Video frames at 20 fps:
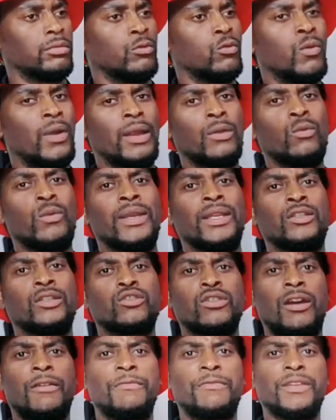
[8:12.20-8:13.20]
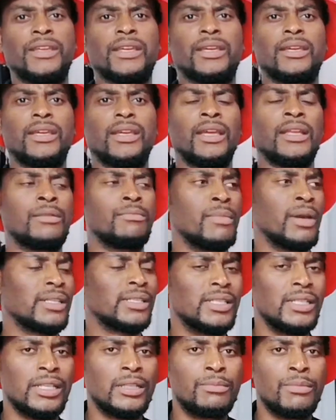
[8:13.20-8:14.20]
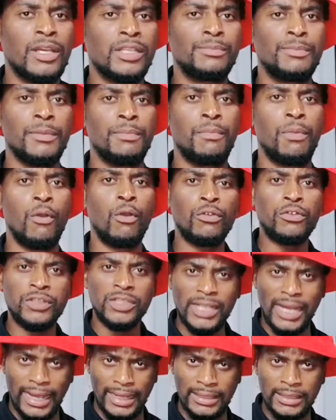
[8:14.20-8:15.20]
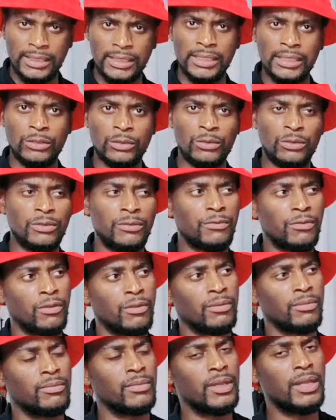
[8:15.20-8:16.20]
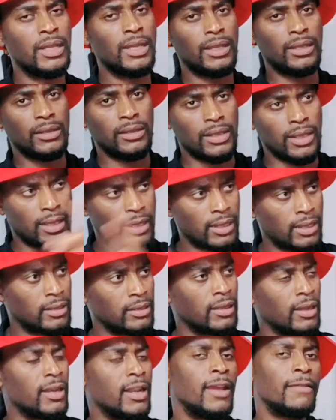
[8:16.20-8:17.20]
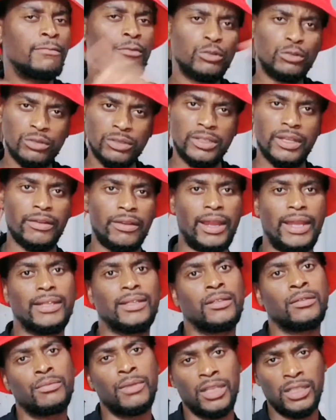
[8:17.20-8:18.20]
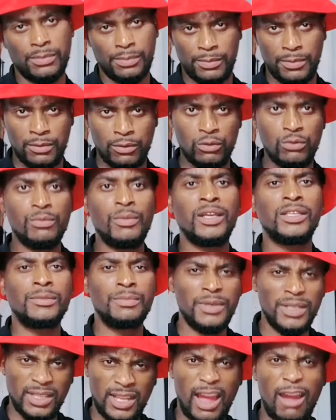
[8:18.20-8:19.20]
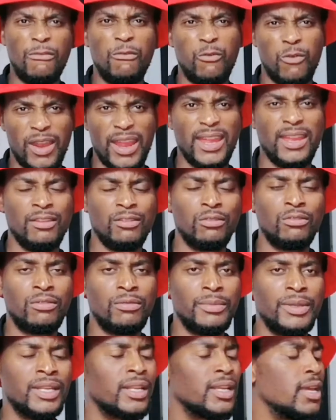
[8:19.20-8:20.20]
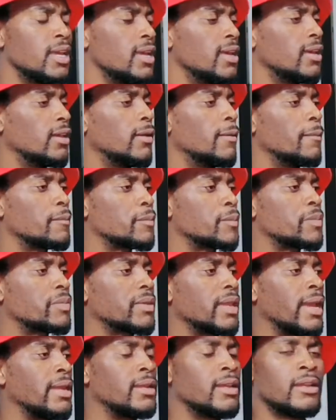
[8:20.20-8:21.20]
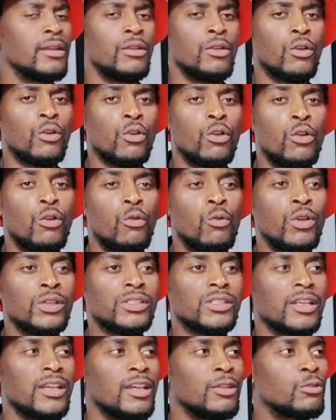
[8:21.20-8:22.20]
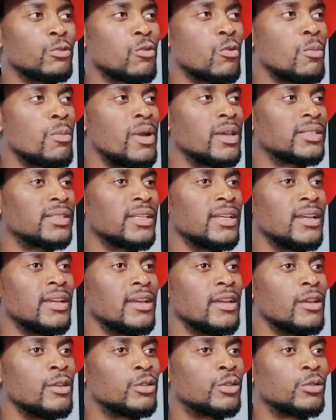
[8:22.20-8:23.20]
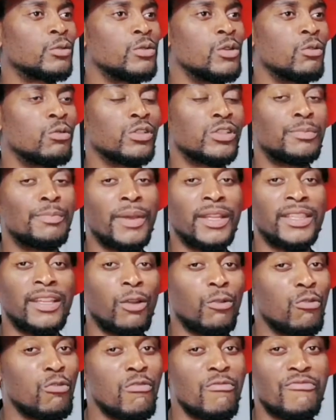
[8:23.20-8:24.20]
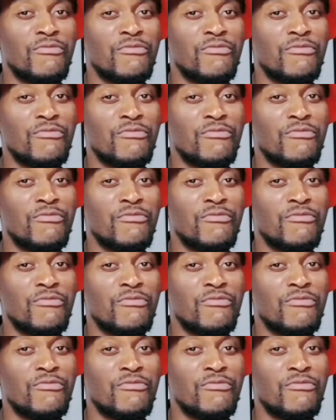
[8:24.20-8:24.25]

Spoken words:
one-way traffic. It must be both sides, you know, from the left to the right. You must meet halfway, you know what I mean? And then logo was it kumase isunglogo spend